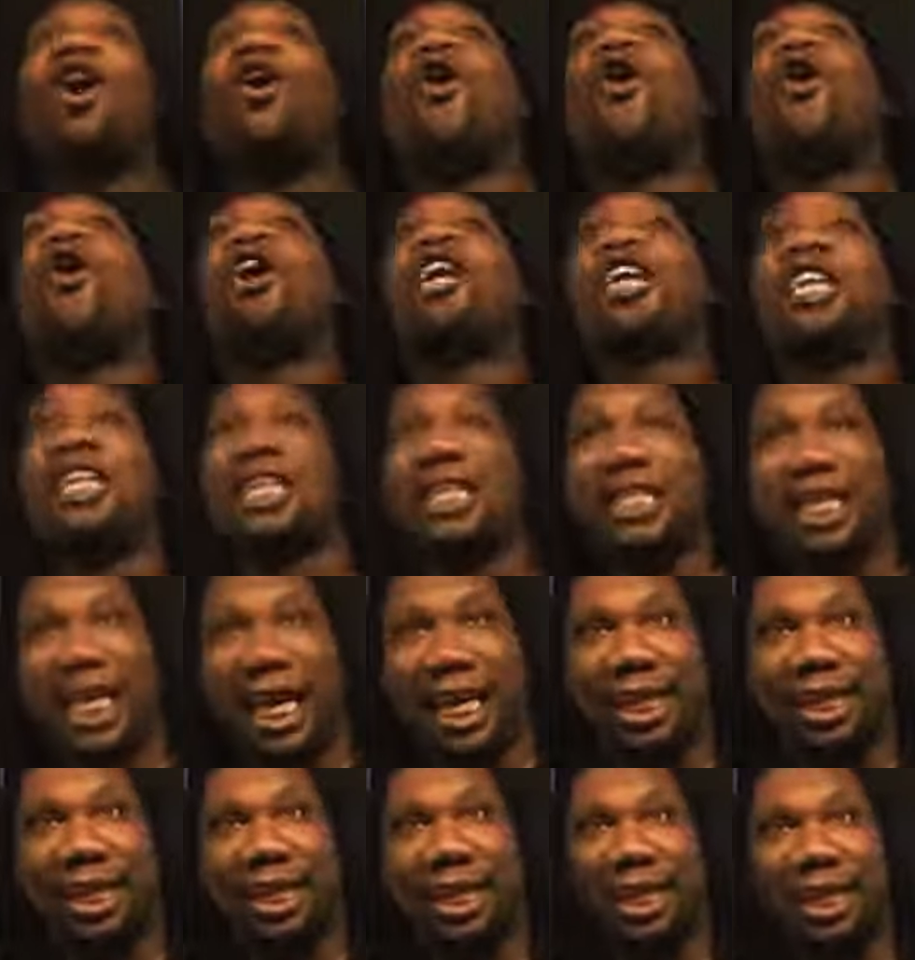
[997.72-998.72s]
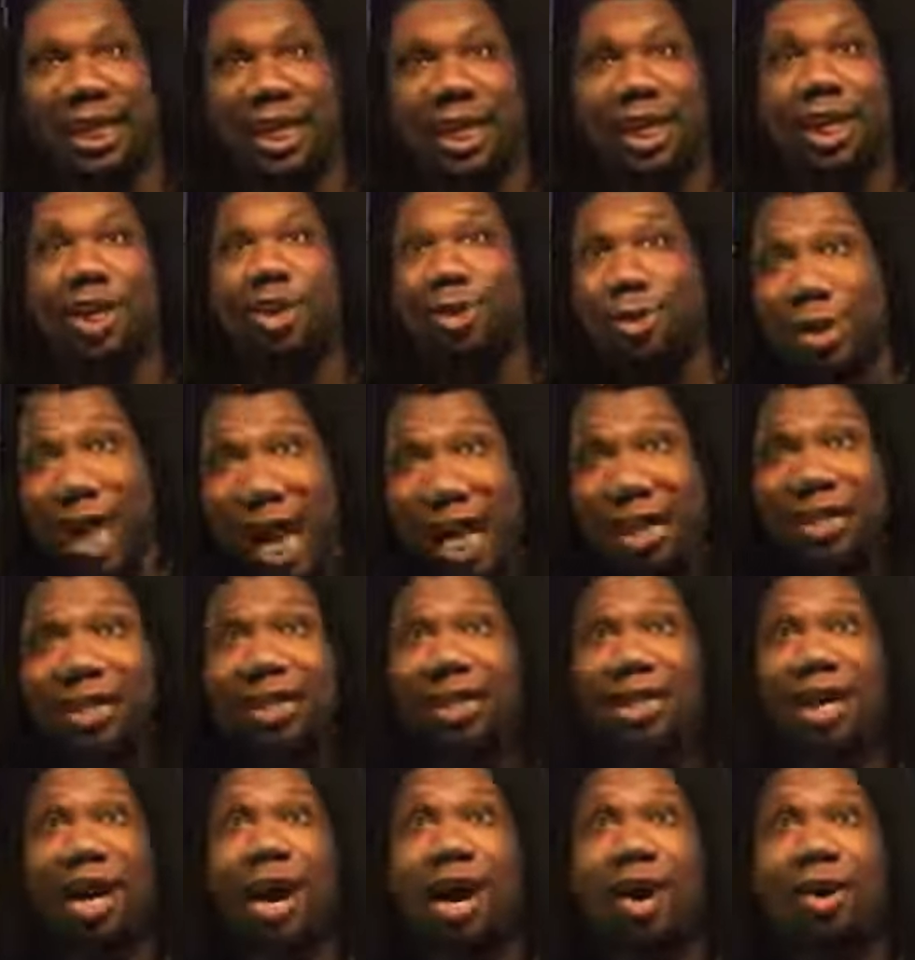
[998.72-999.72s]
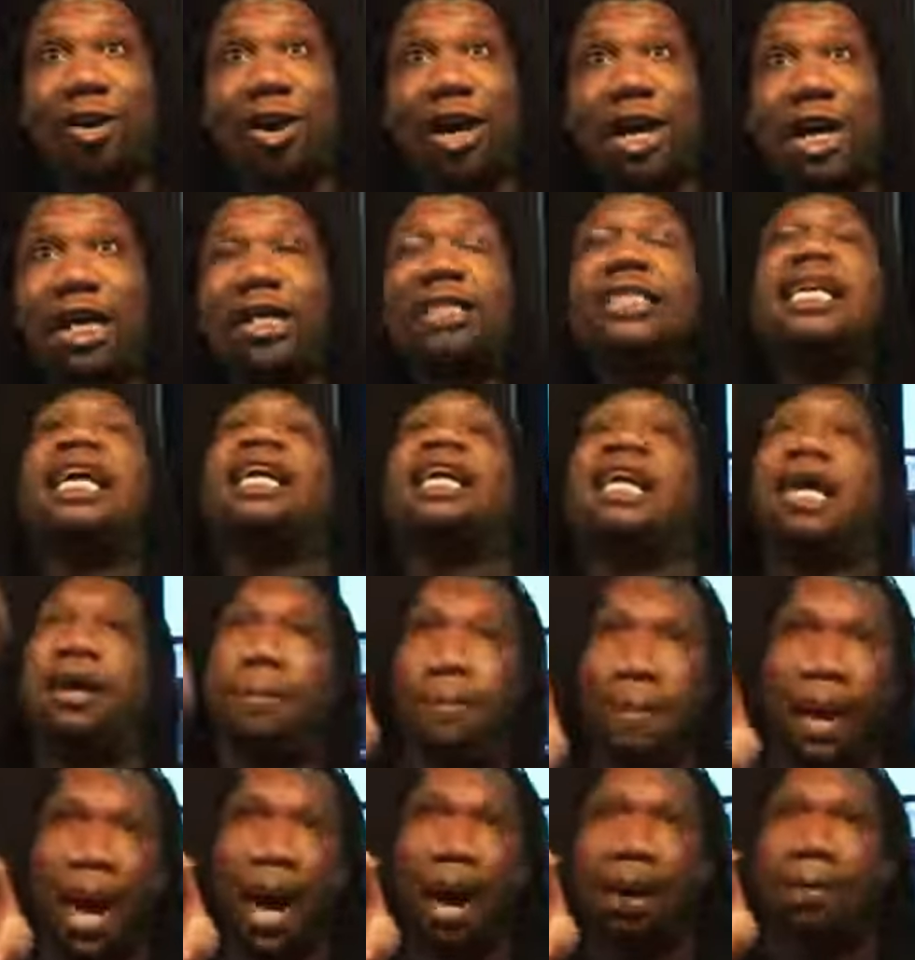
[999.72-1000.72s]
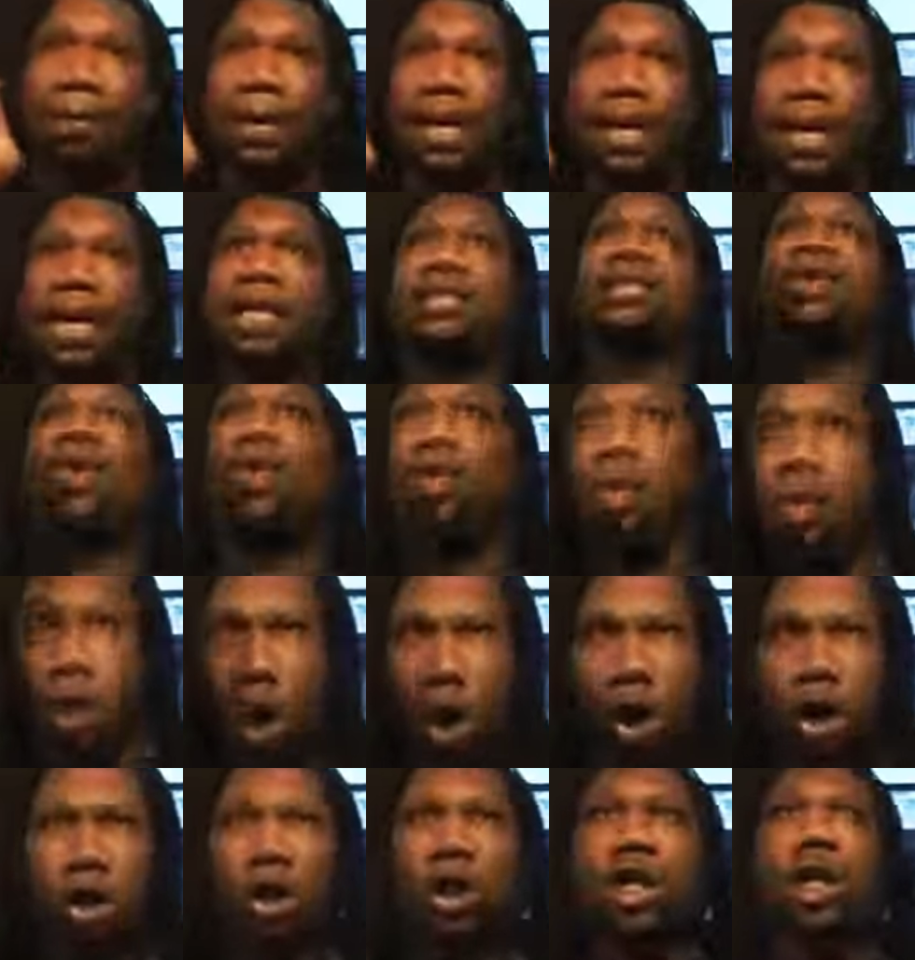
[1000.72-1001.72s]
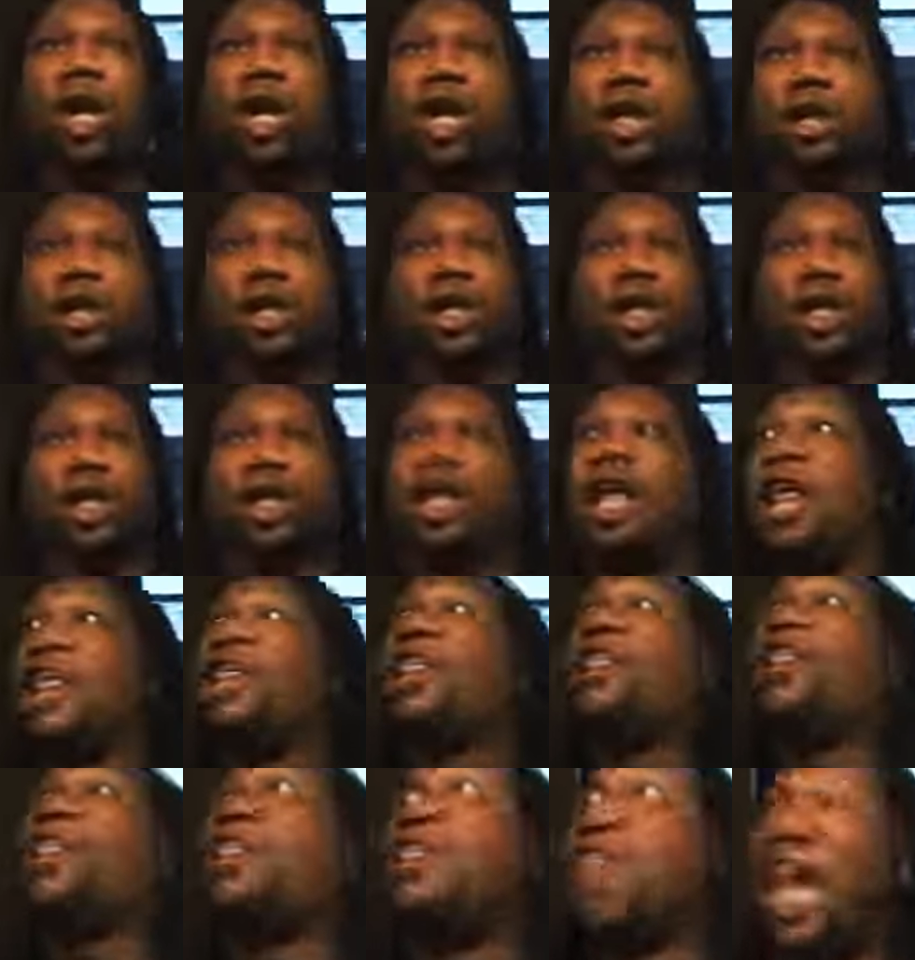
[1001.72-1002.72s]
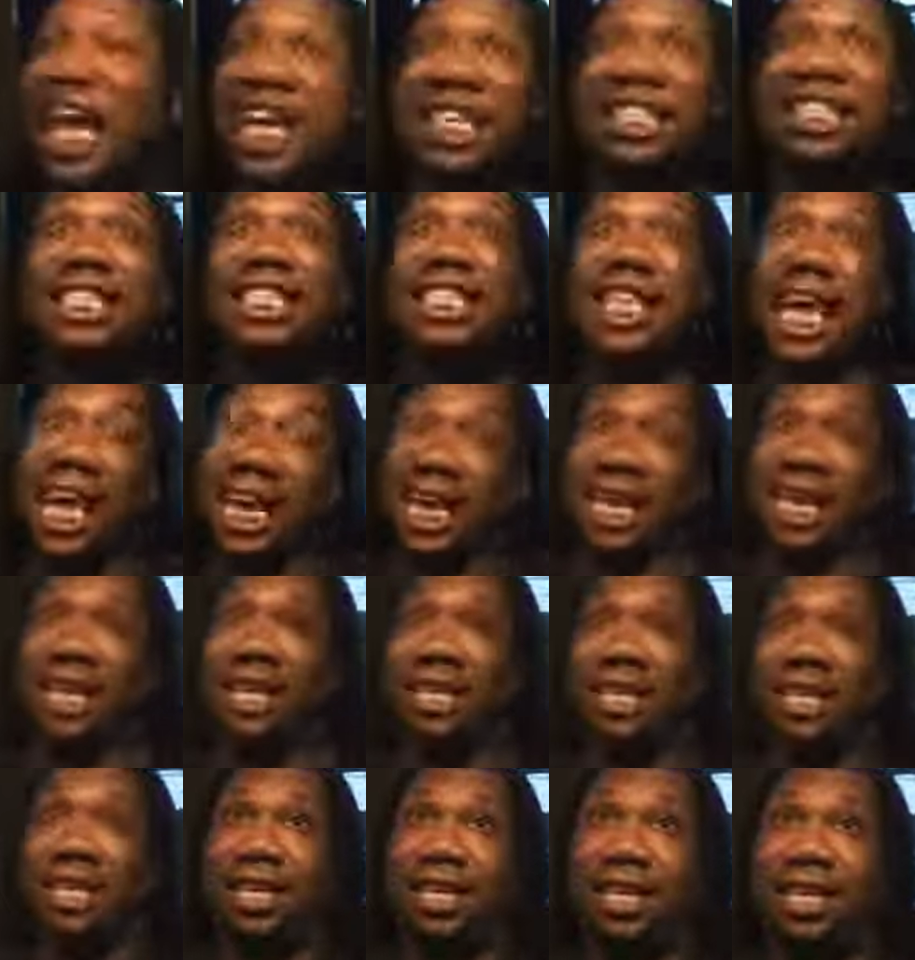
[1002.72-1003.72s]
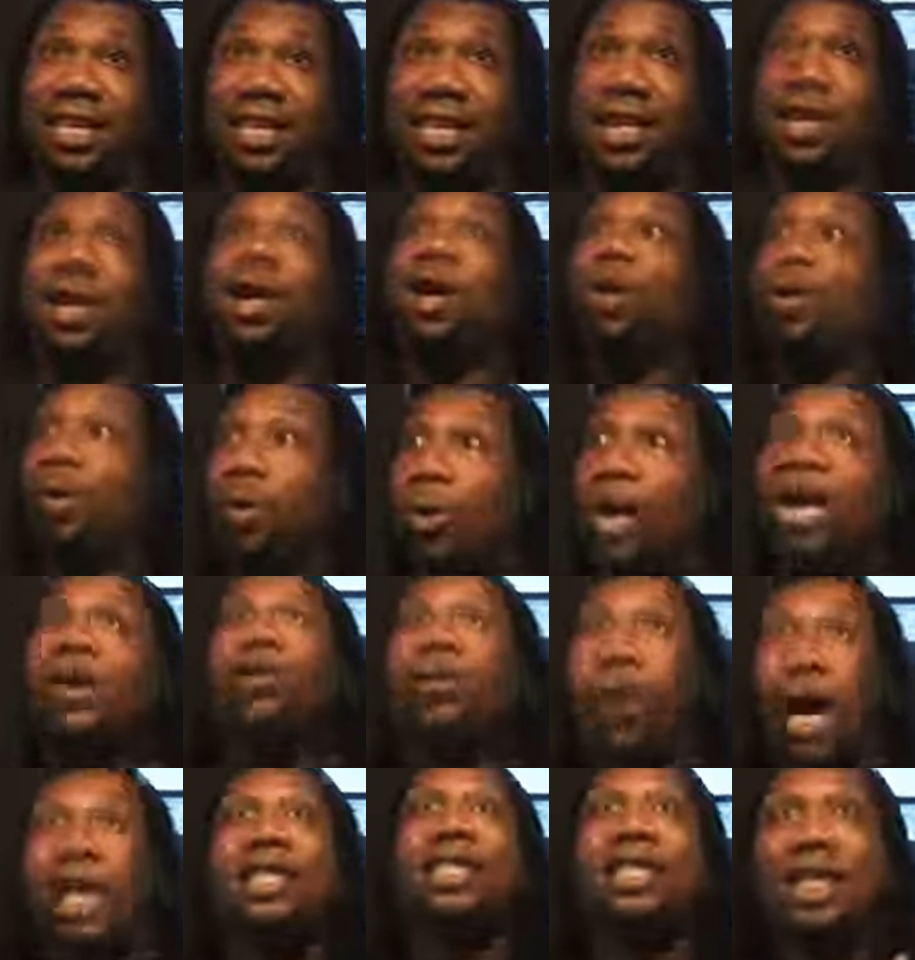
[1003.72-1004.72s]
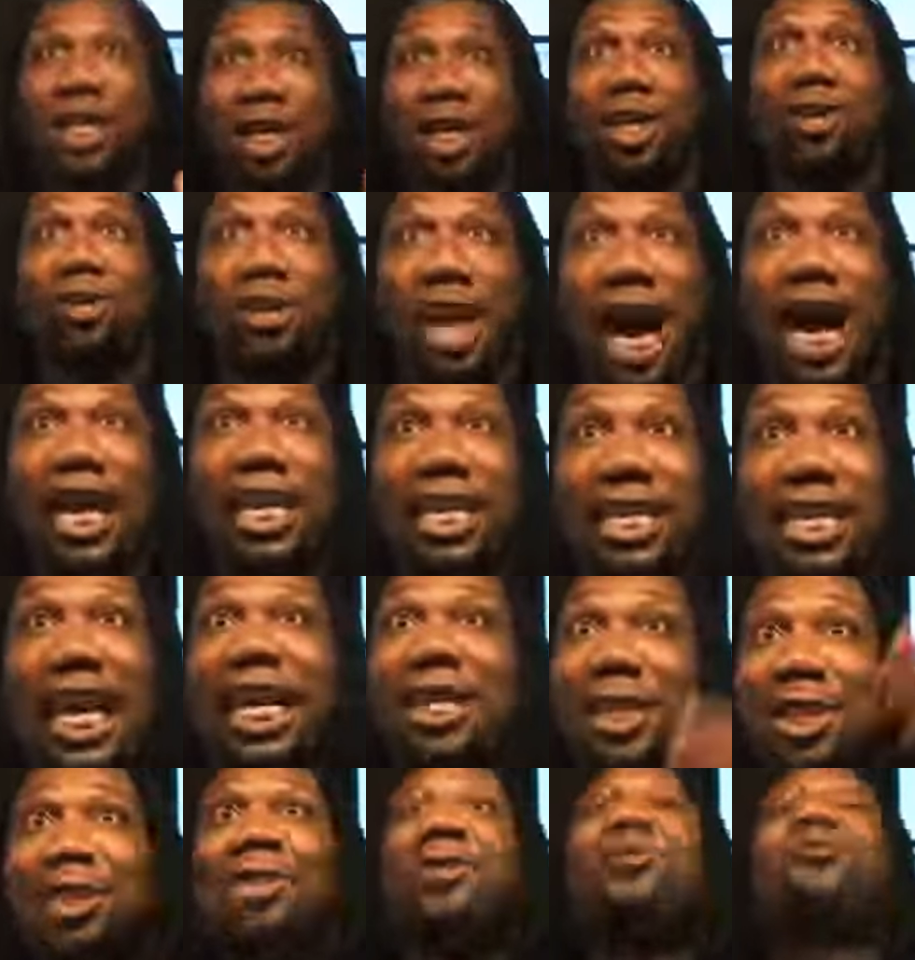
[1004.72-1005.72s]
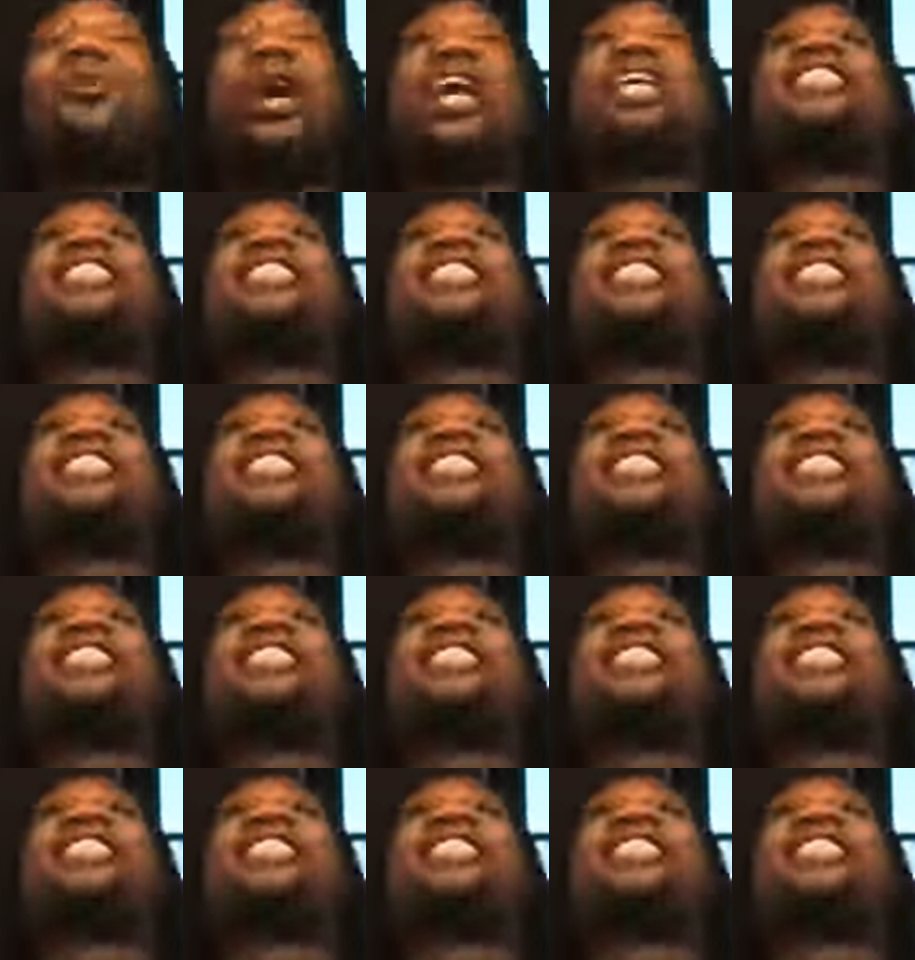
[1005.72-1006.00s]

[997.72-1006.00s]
Organization, UNESCO, said hip hop is a world culture. They said it. We went to the United Nations to